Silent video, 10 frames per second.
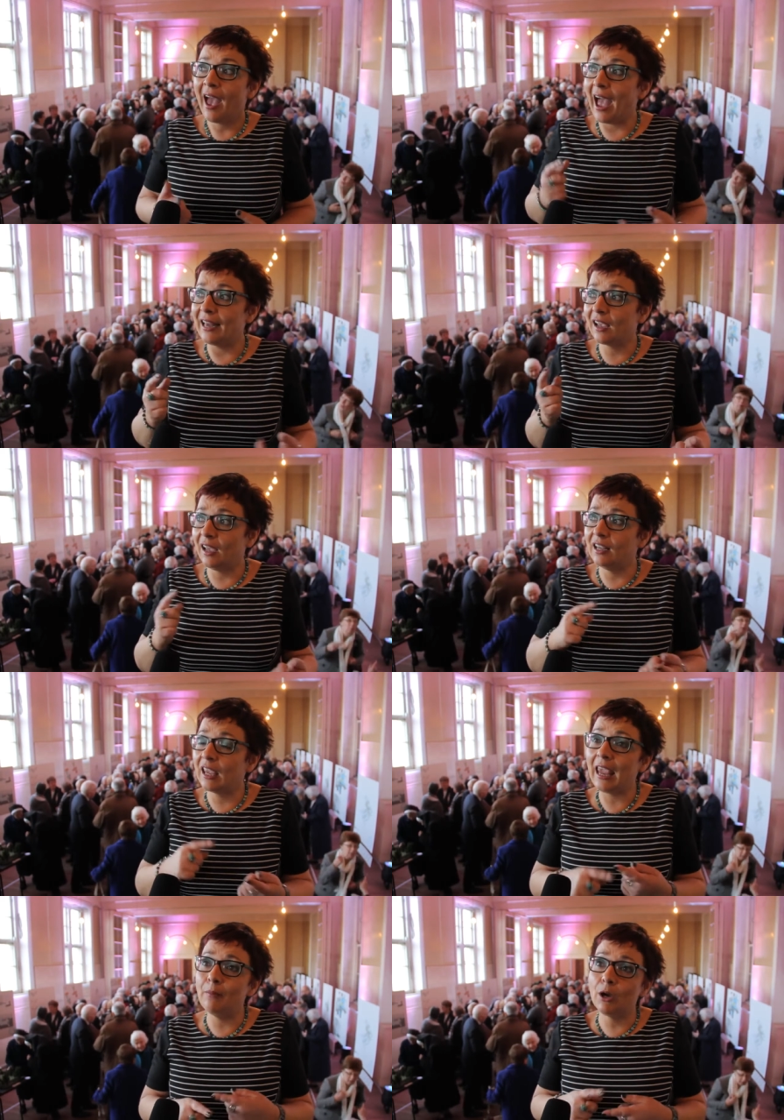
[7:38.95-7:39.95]
And kind of
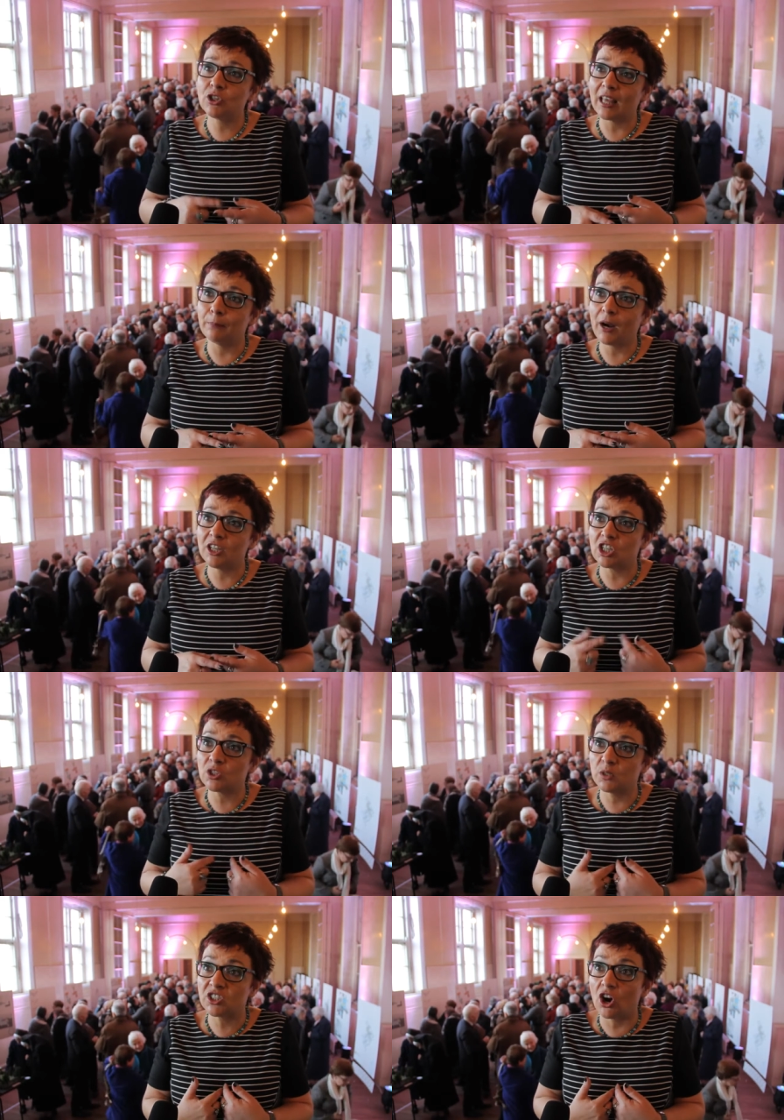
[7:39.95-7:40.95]
came out of that project
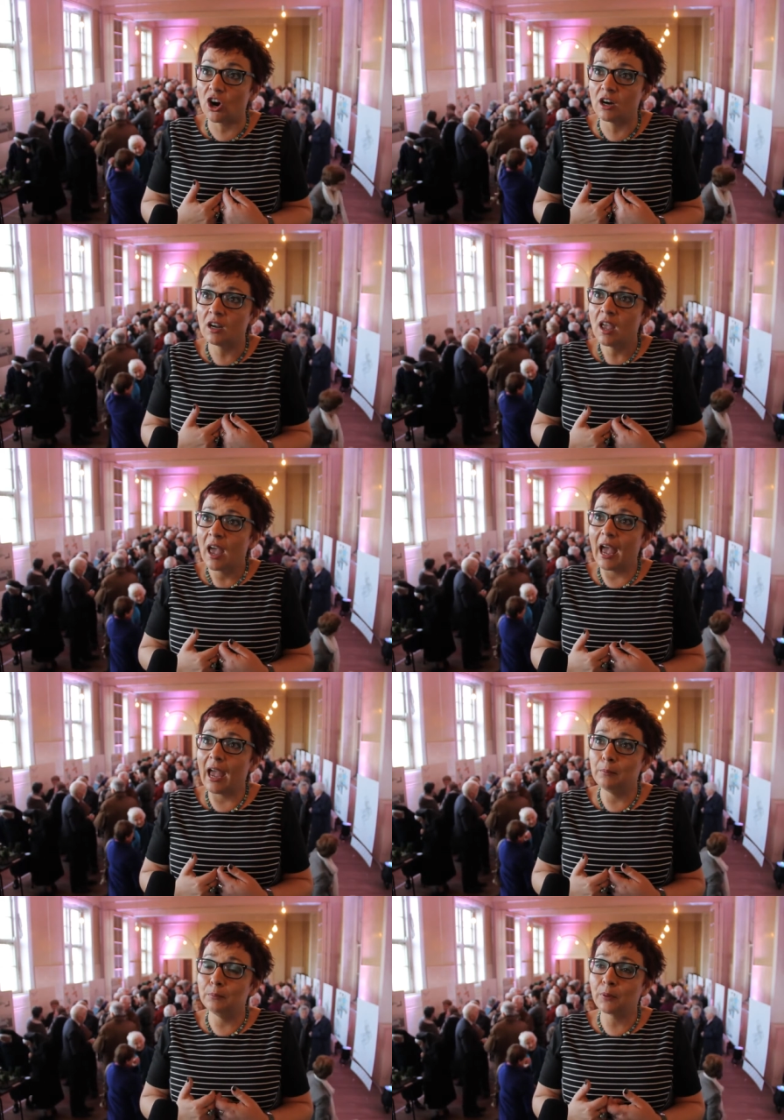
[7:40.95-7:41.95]
was our
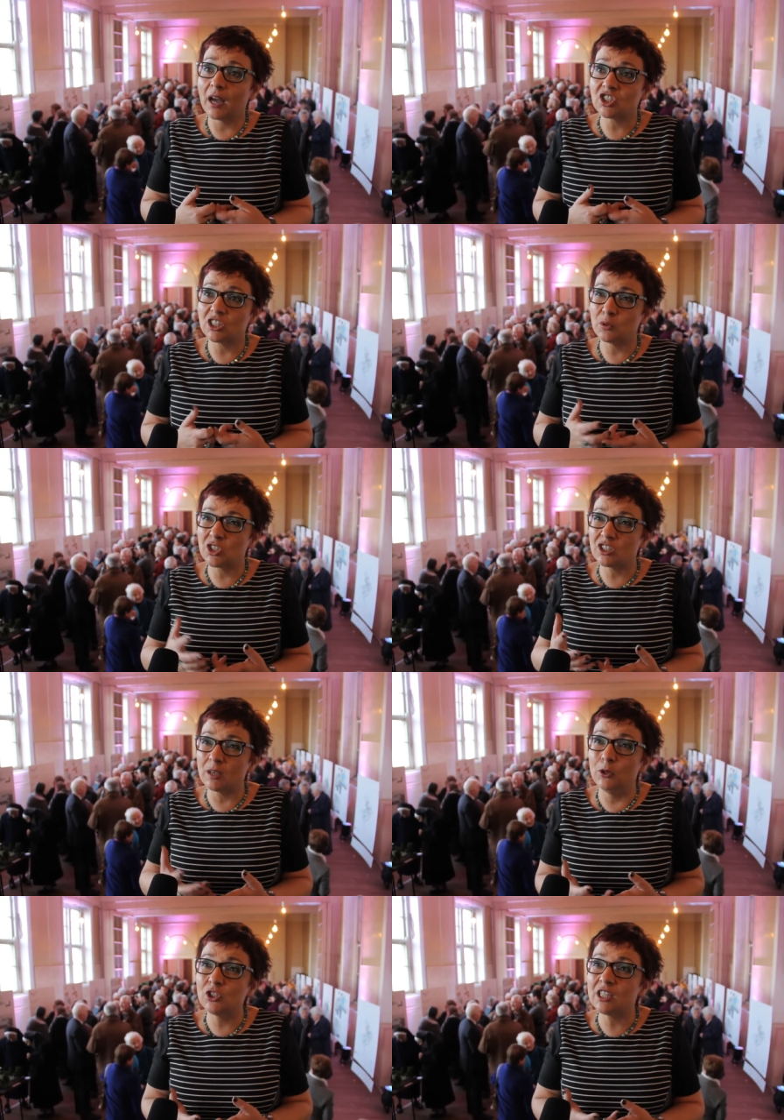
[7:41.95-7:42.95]
project, which is a
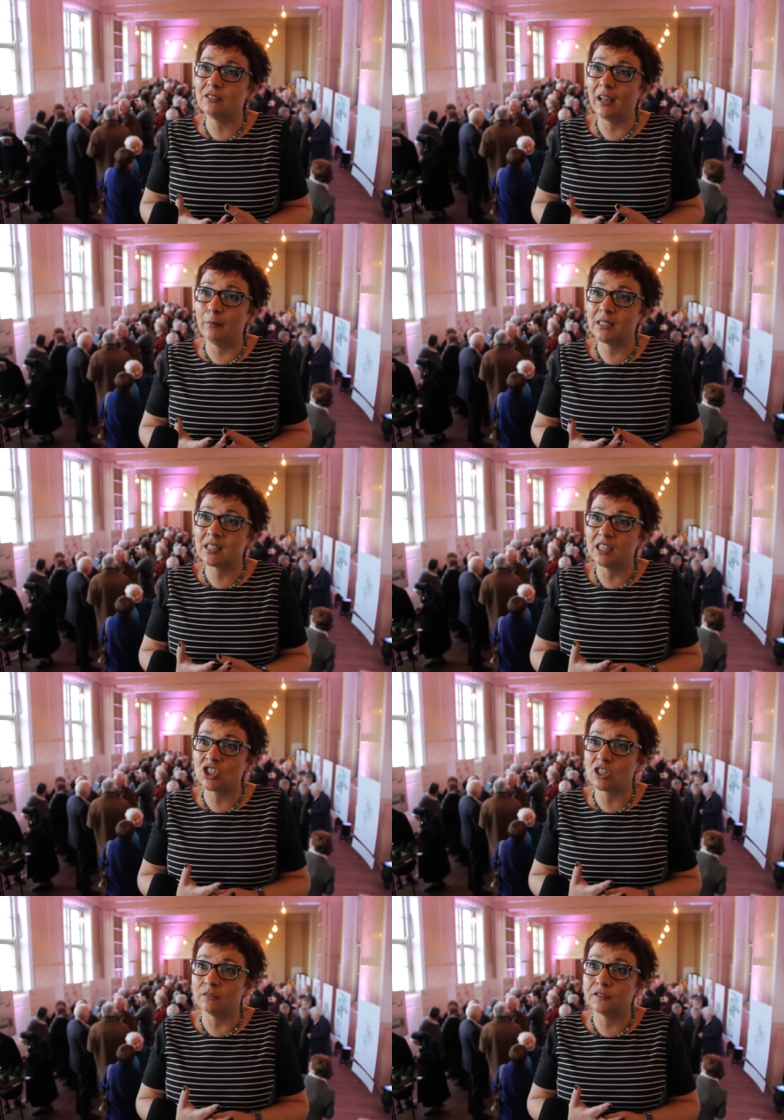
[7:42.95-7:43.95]
community development
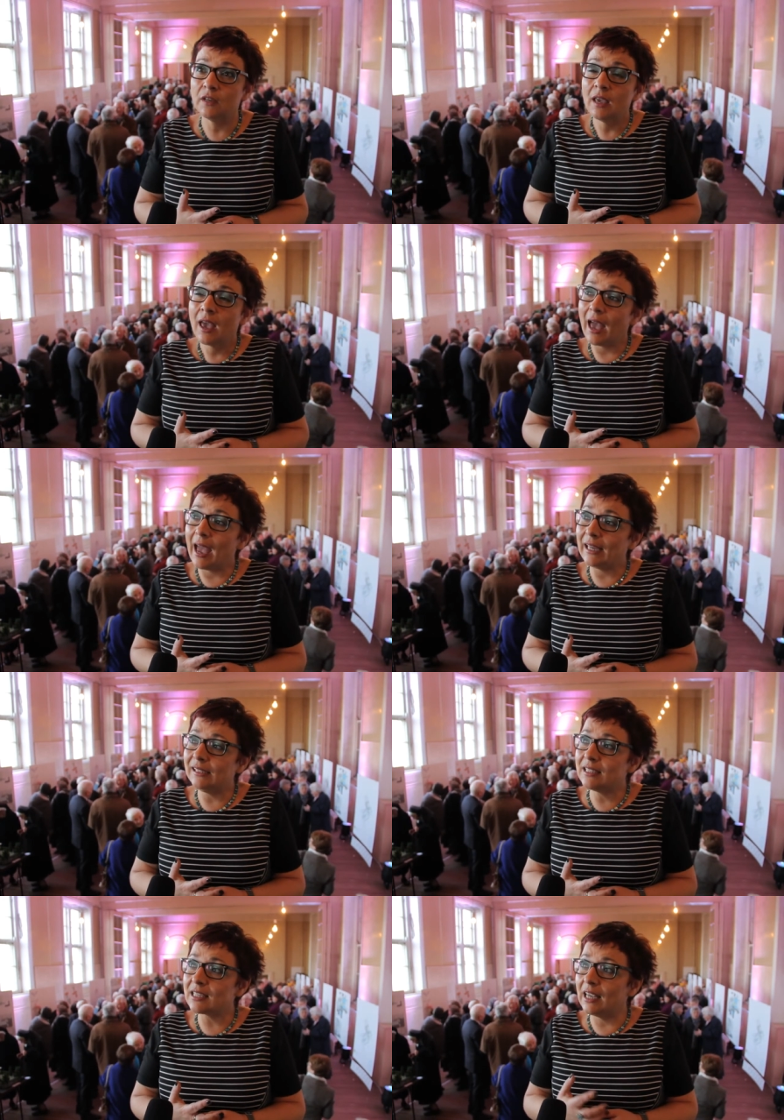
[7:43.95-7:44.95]
initiative.
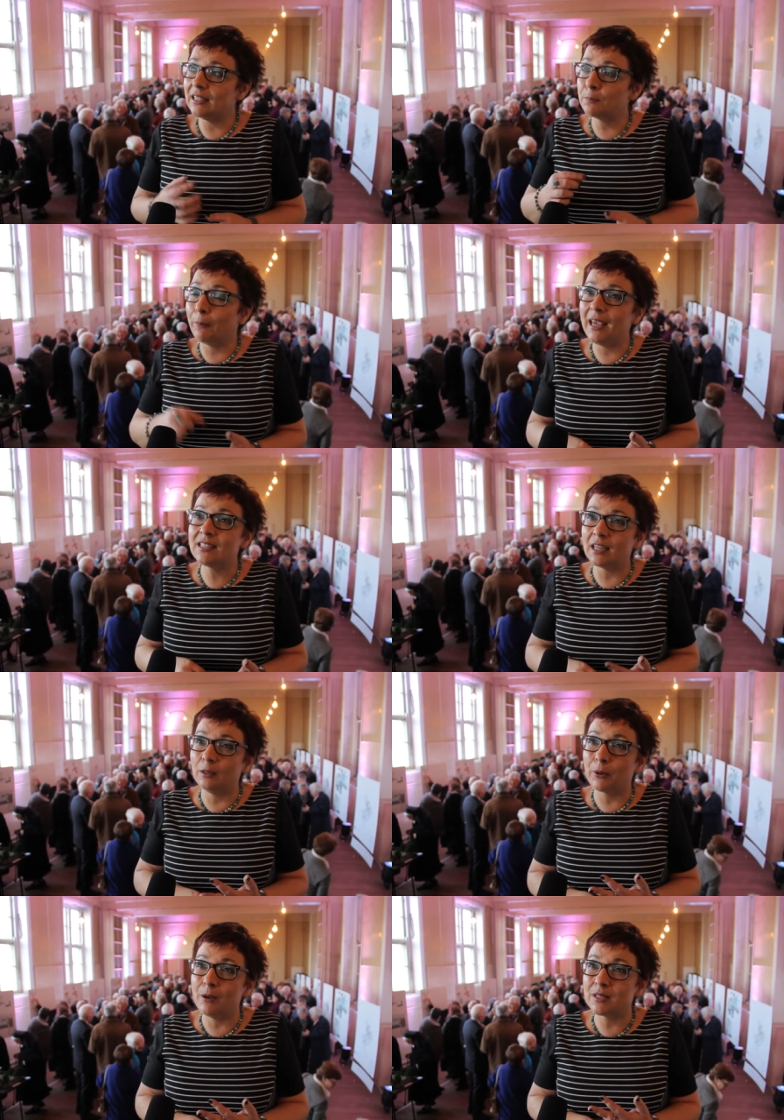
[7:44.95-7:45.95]
And it's based on the
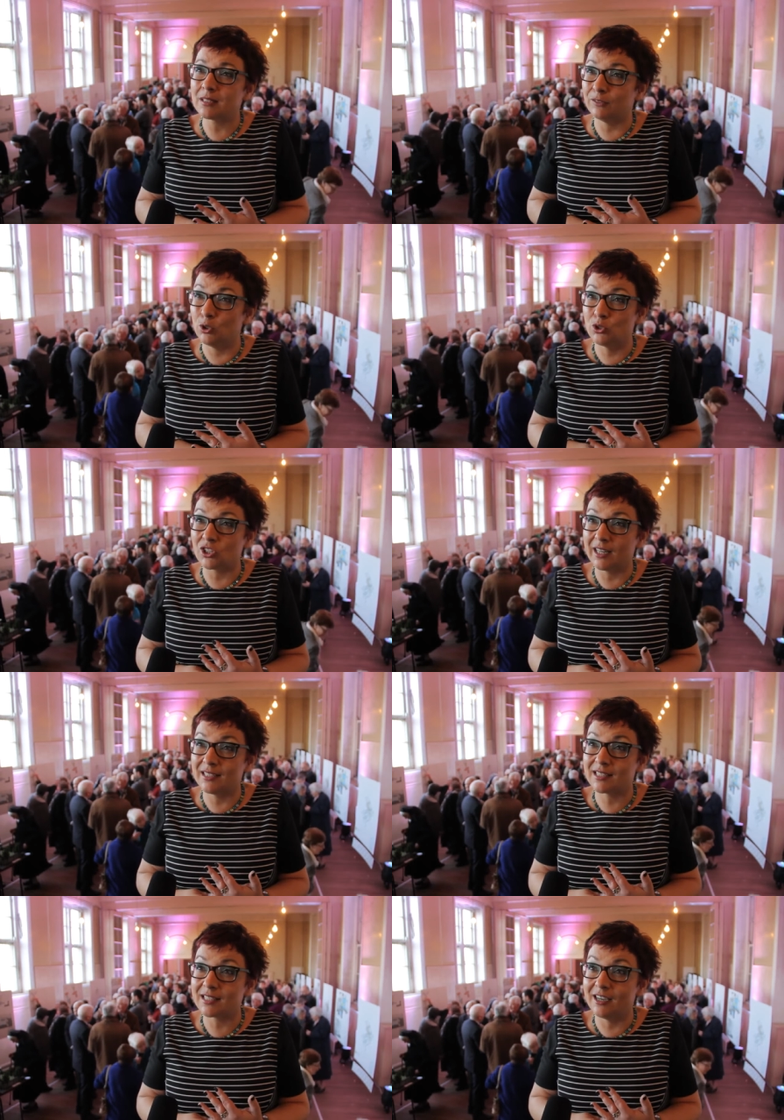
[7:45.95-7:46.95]
premise of user-led
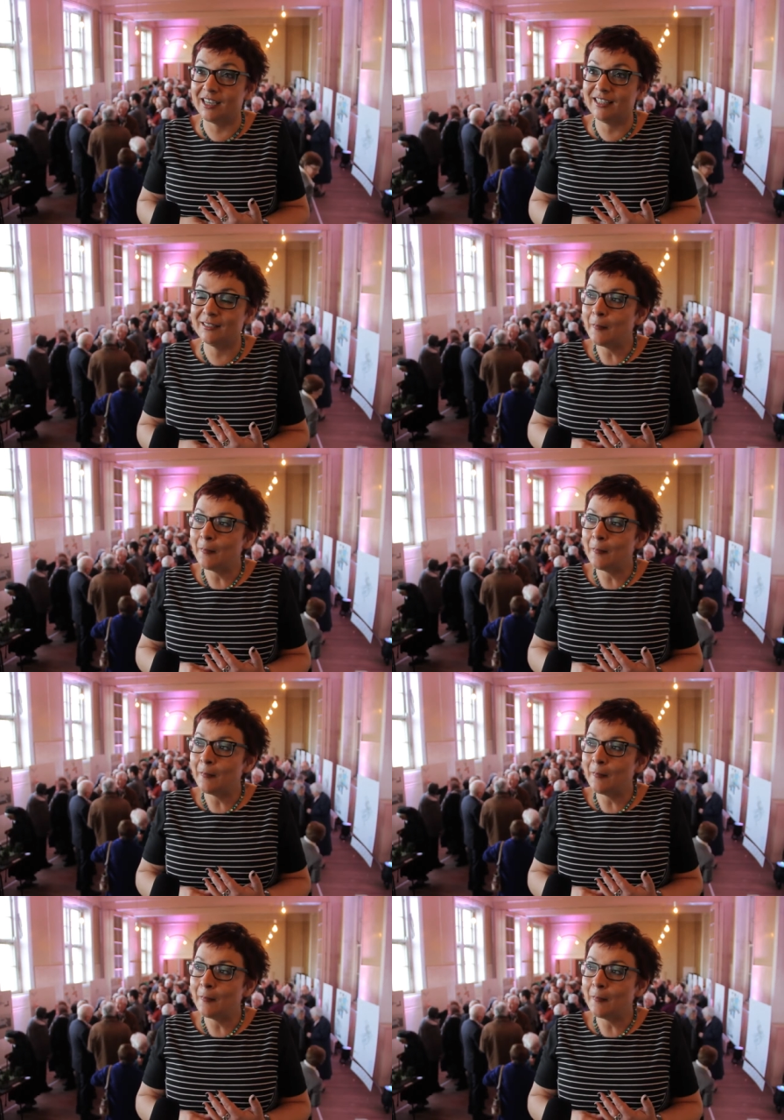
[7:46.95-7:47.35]
design.